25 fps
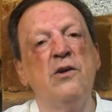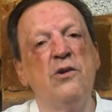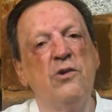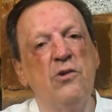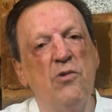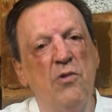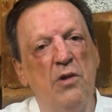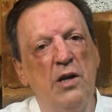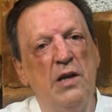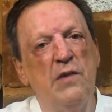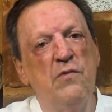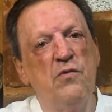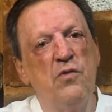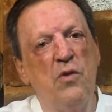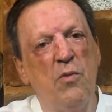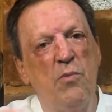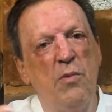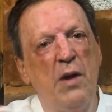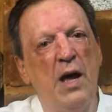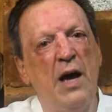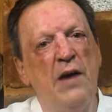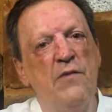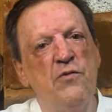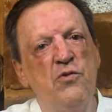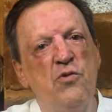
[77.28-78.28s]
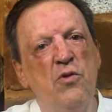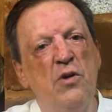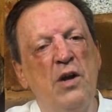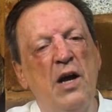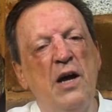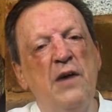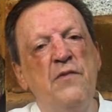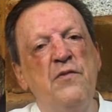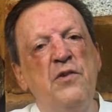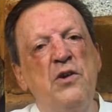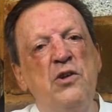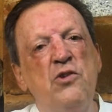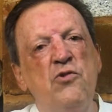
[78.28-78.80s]
You live from life to
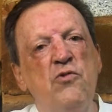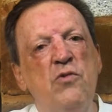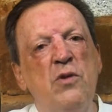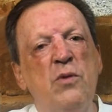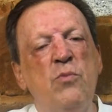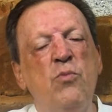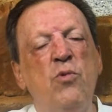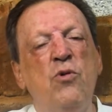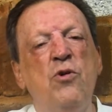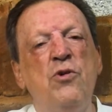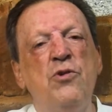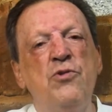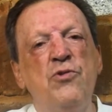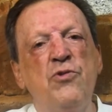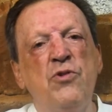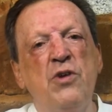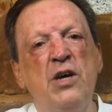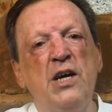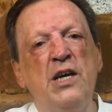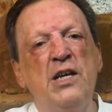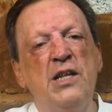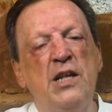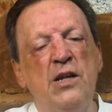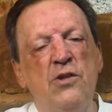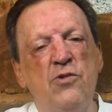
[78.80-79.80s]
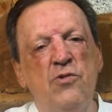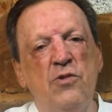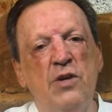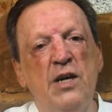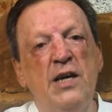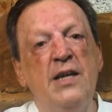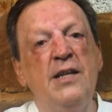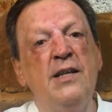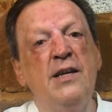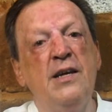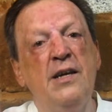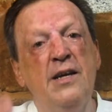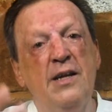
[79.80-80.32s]
life and you're reborn again and
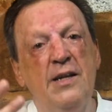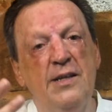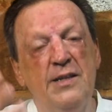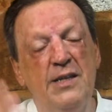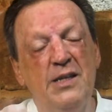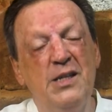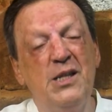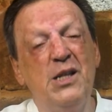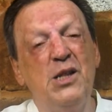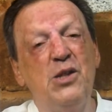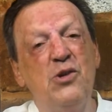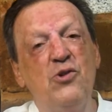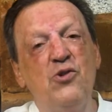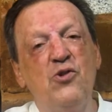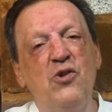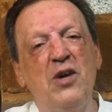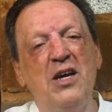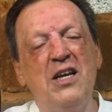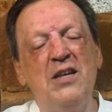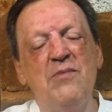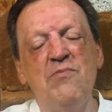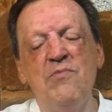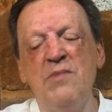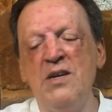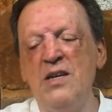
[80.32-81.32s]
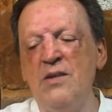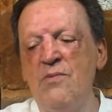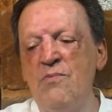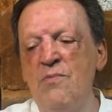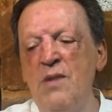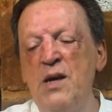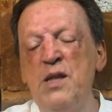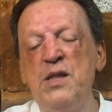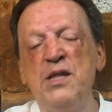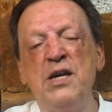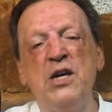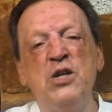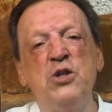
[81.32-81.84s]
again. This is a great
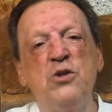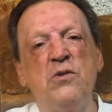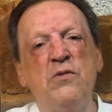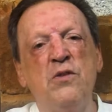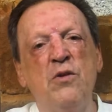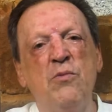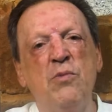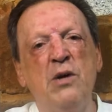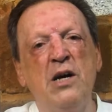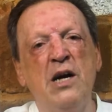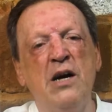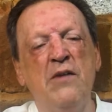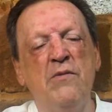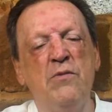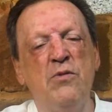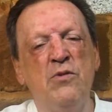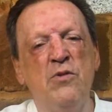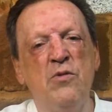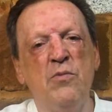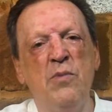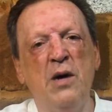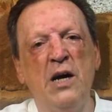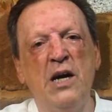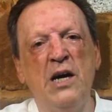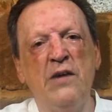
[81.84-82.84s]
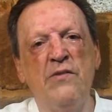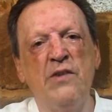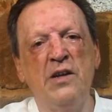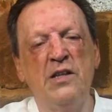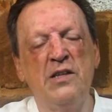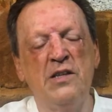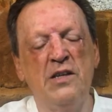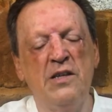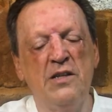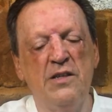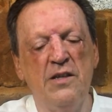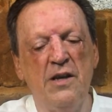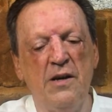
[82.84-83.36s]
message of the
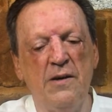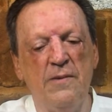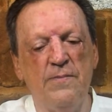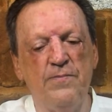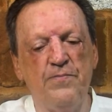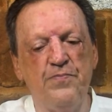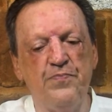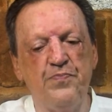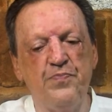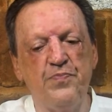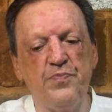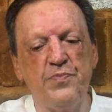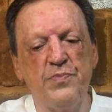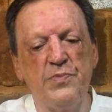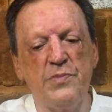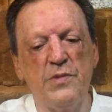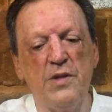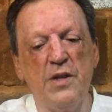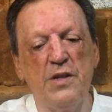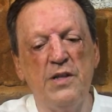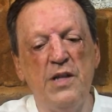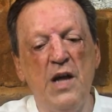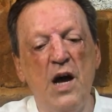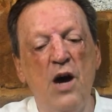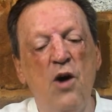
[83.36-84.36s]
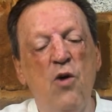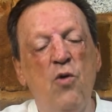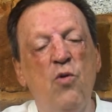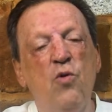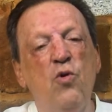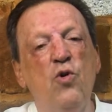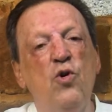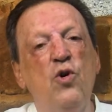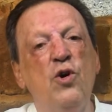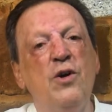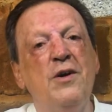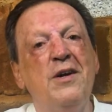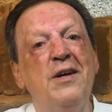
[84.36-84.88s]
Bhagavad Gita. Now,
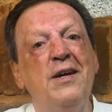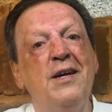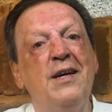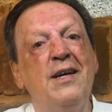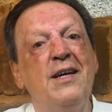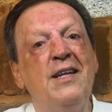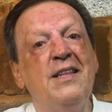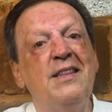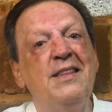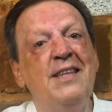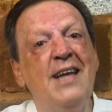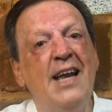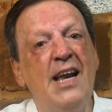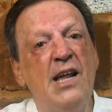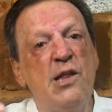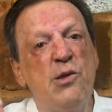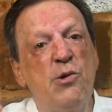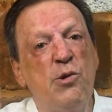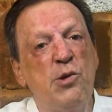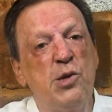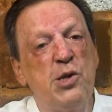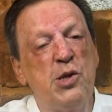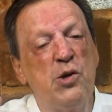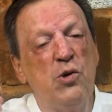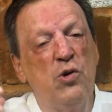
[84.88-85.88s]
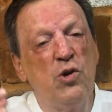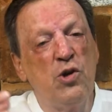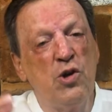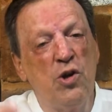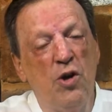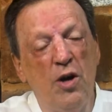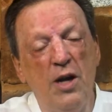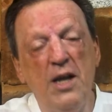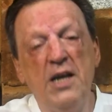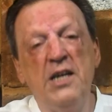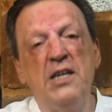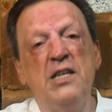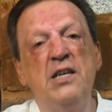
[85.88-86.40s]
there is also a
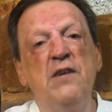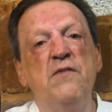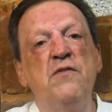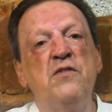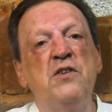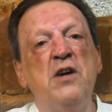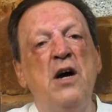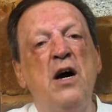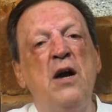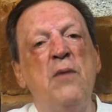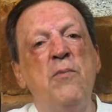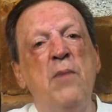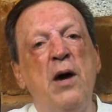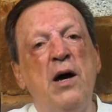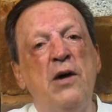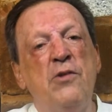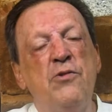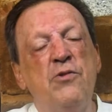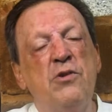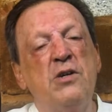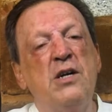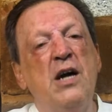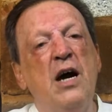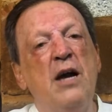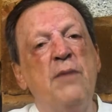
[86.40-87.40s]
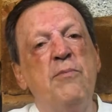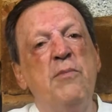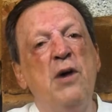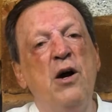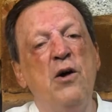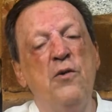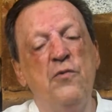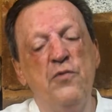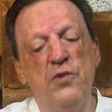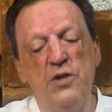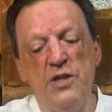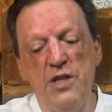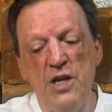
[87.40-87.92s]
collective karma, the karma
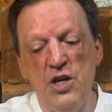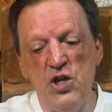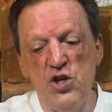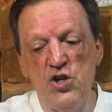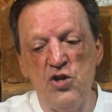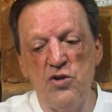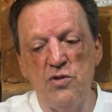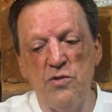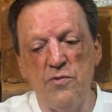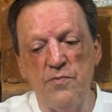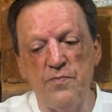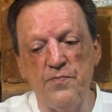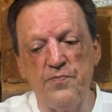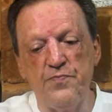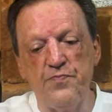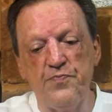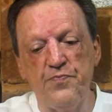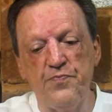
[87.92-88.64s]
of a nation.